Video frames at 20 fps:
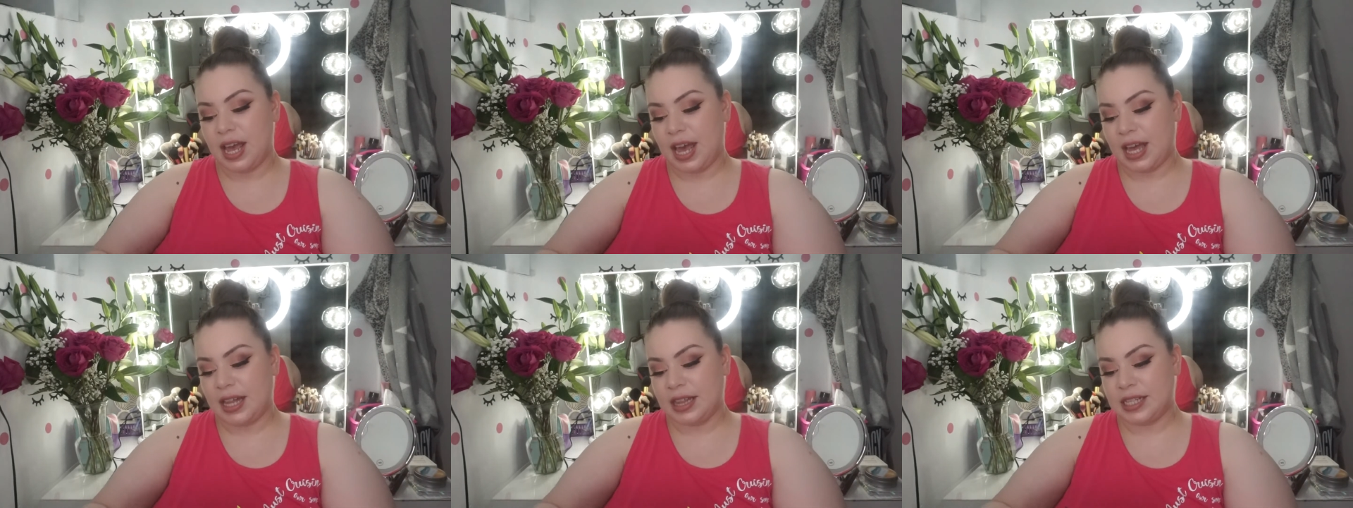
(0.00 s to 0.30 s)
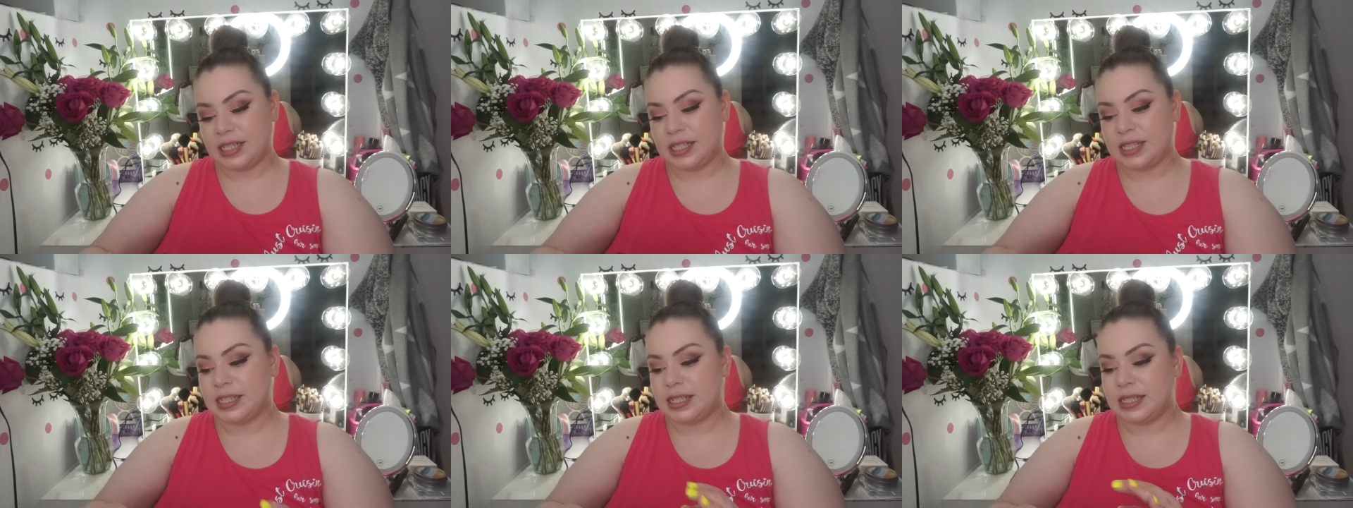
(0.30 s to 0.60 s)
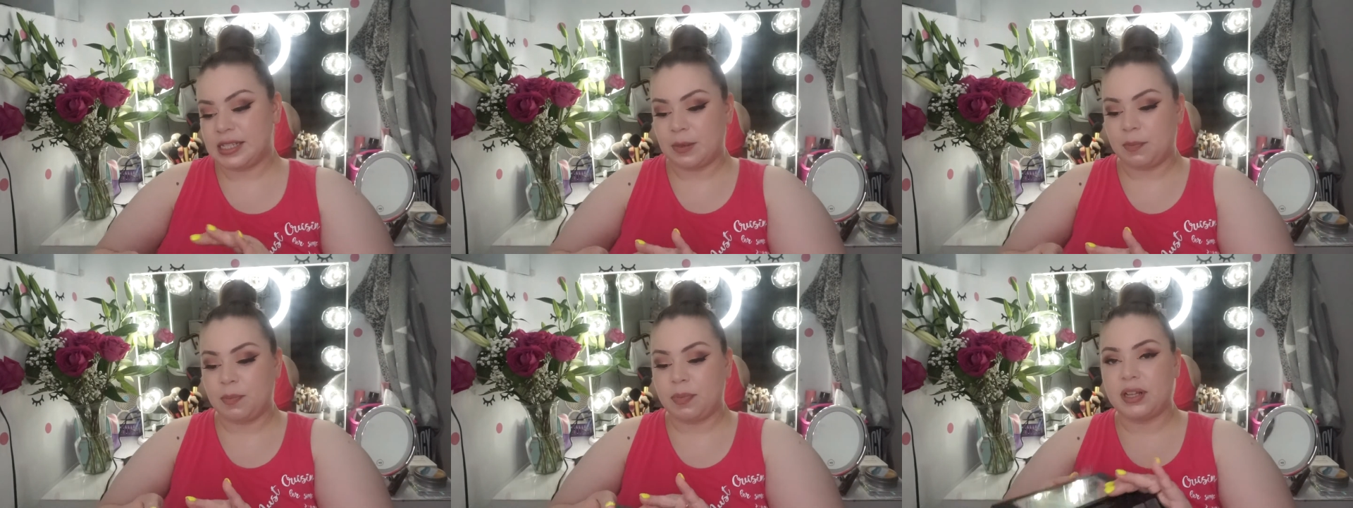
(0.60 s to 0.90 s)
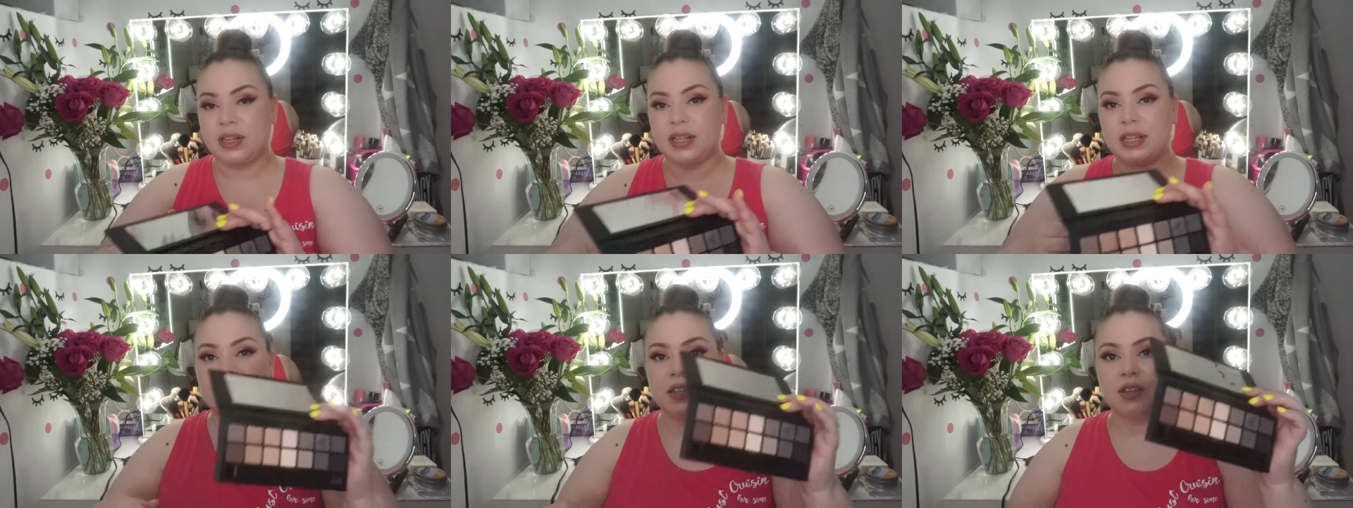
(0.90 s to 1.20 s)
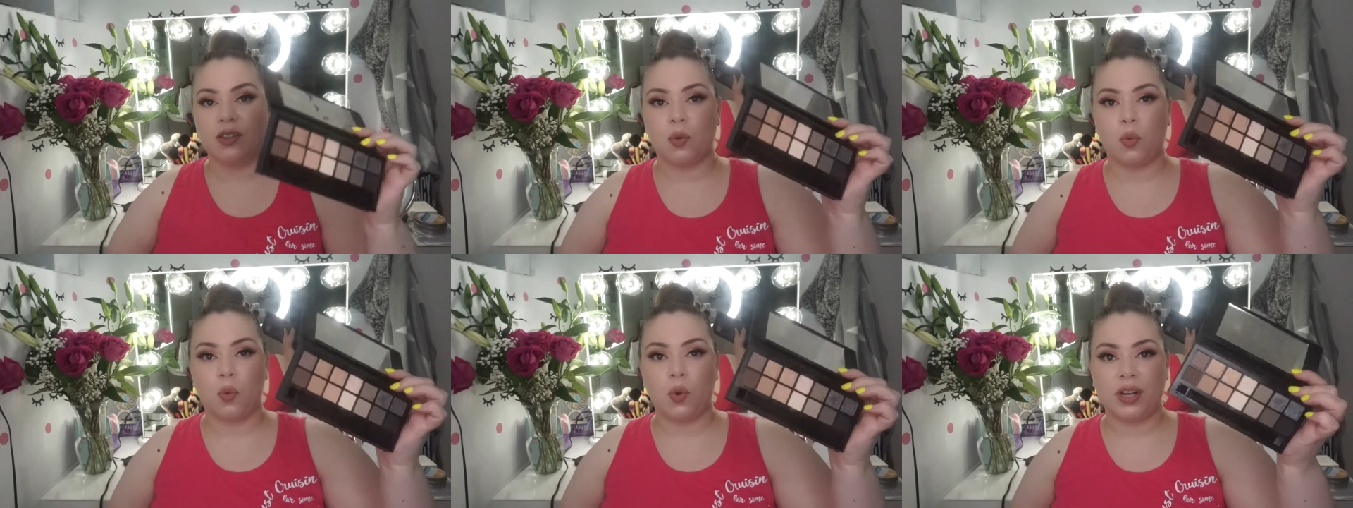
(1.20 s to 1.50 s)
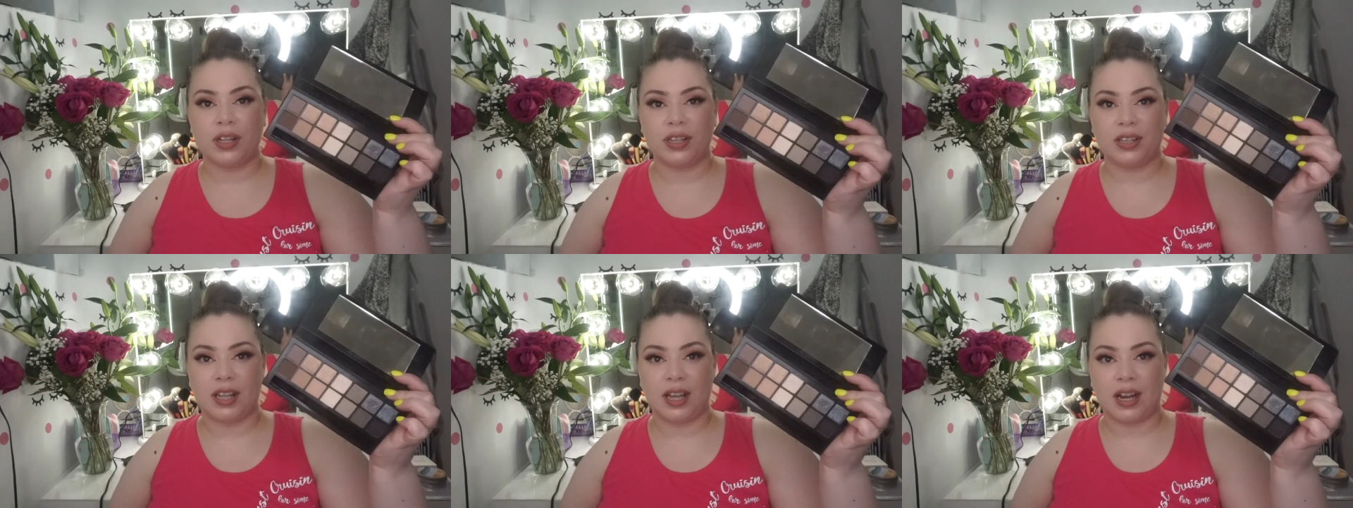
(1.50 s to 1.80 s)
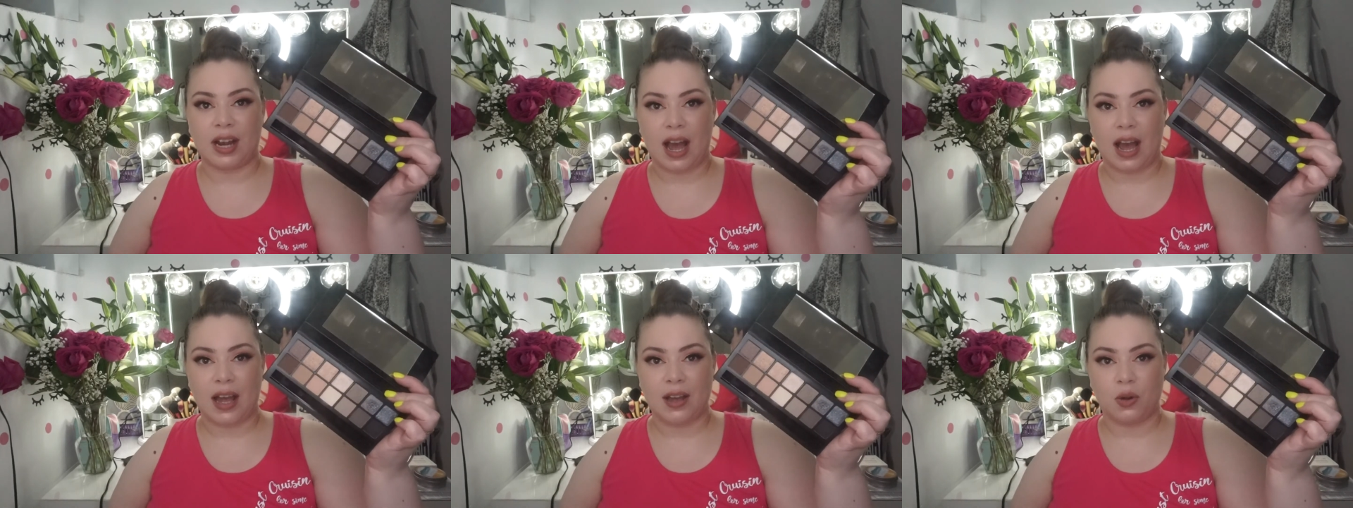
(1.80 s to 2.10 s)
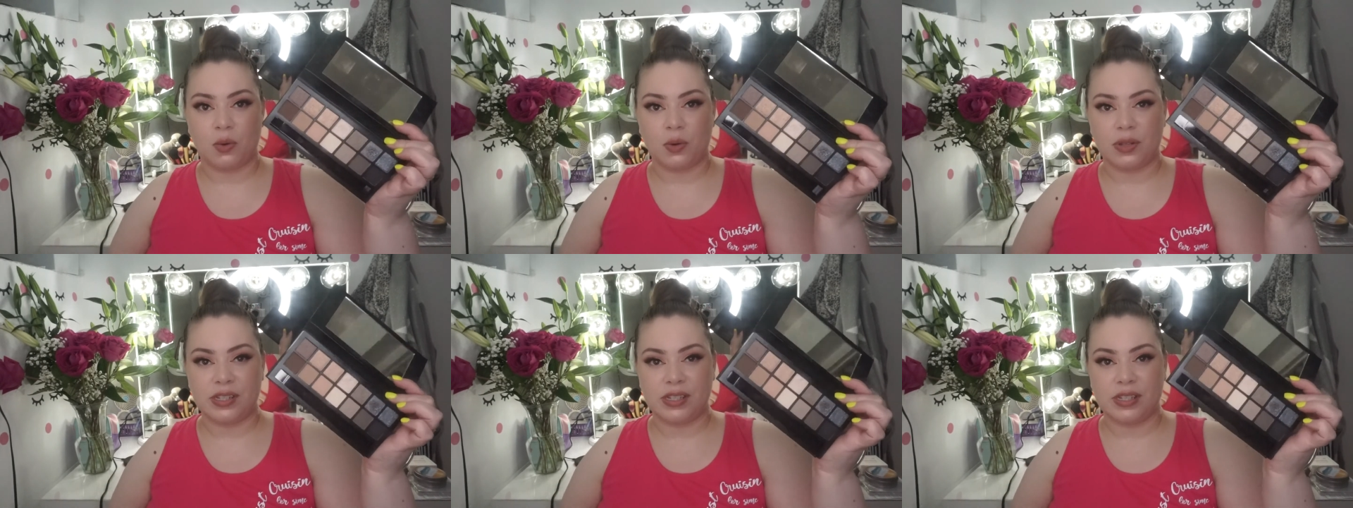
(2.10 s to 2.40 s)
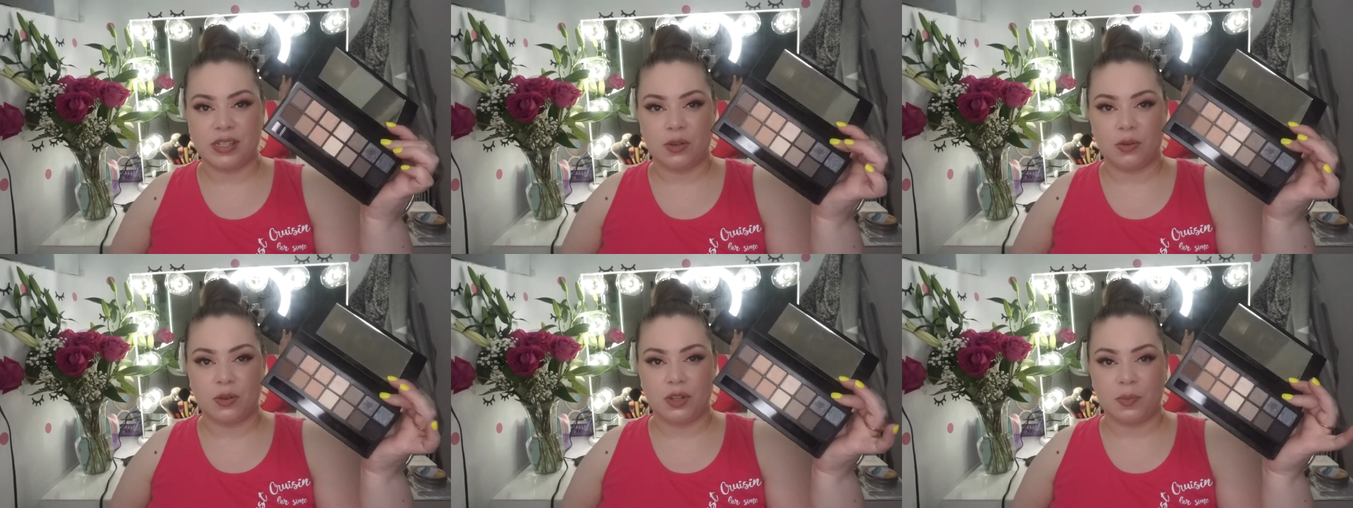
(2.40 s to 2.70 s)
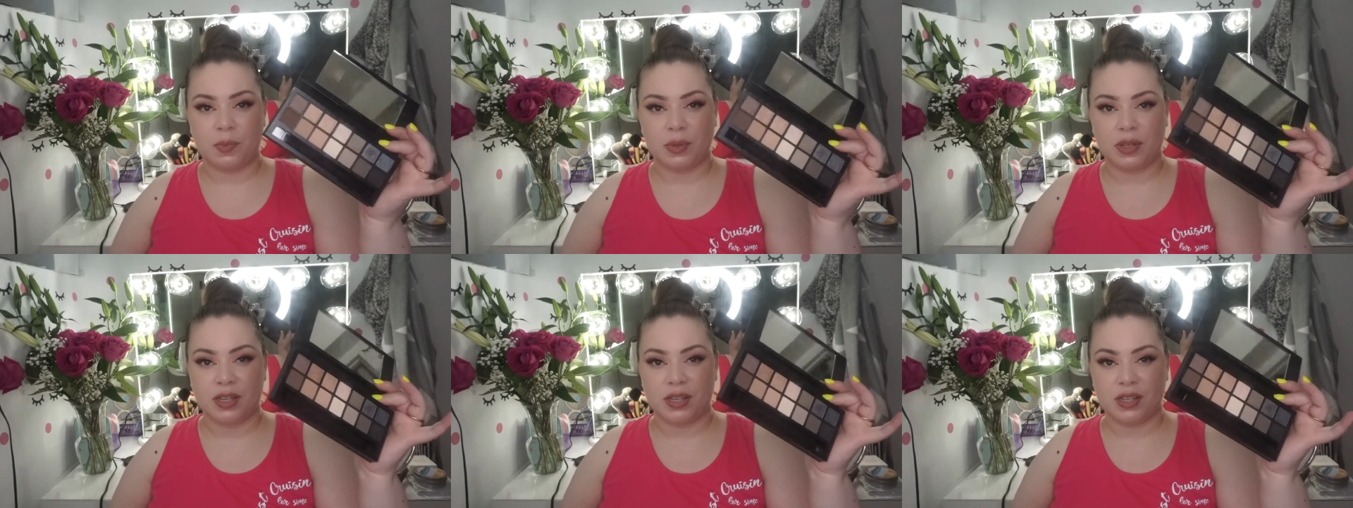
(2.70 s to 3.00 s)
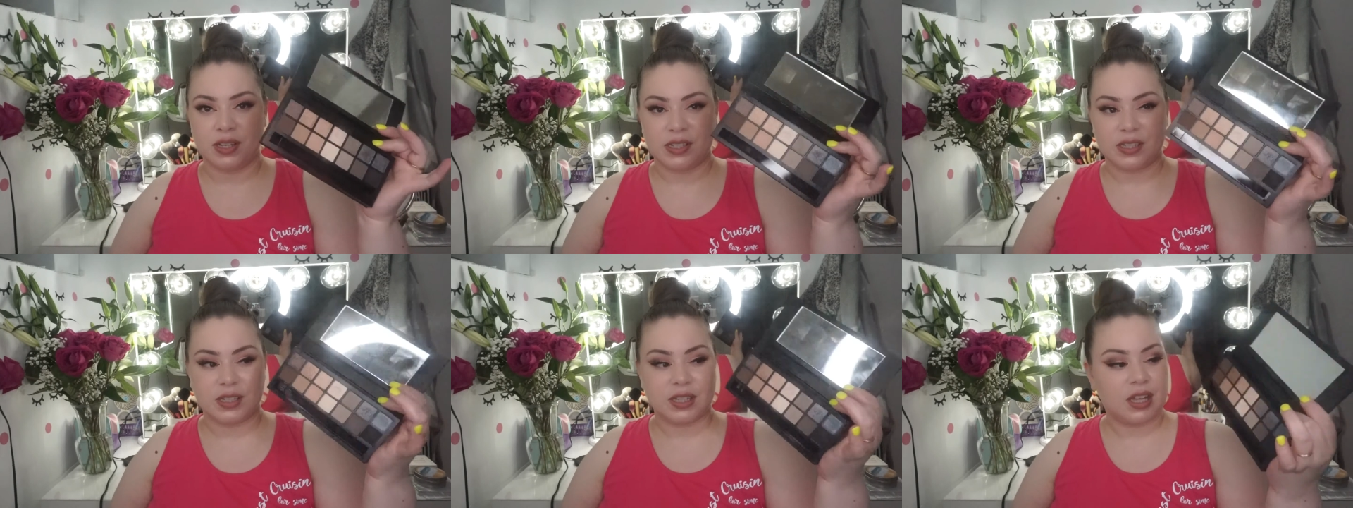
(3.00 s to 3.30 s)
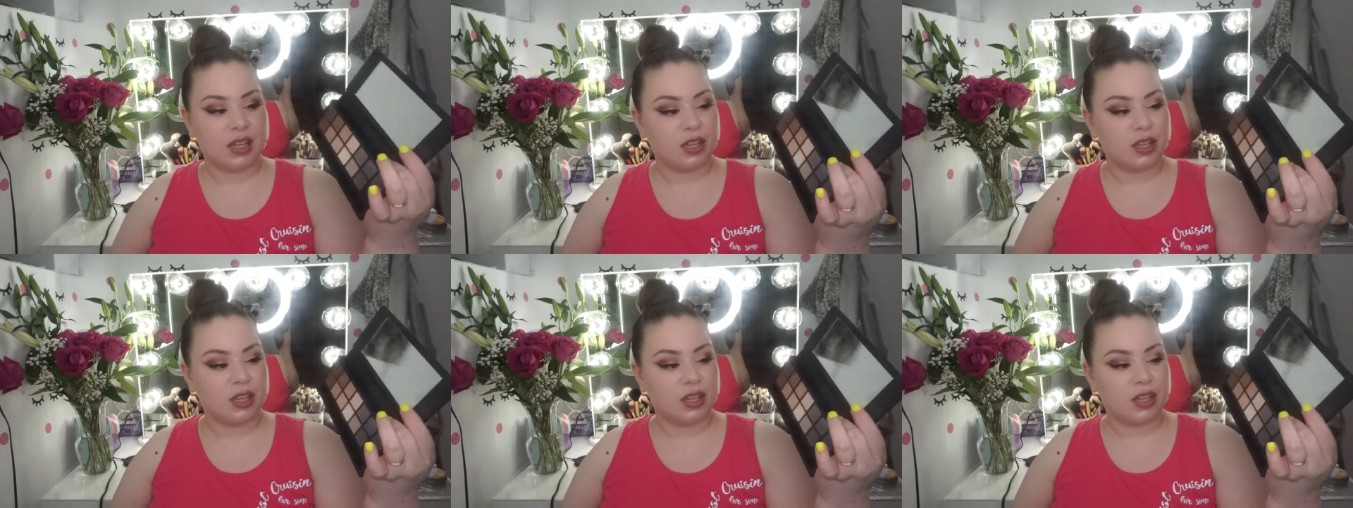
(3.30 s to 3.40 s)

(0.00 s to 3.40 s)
and this is typically the one that I always deal with because,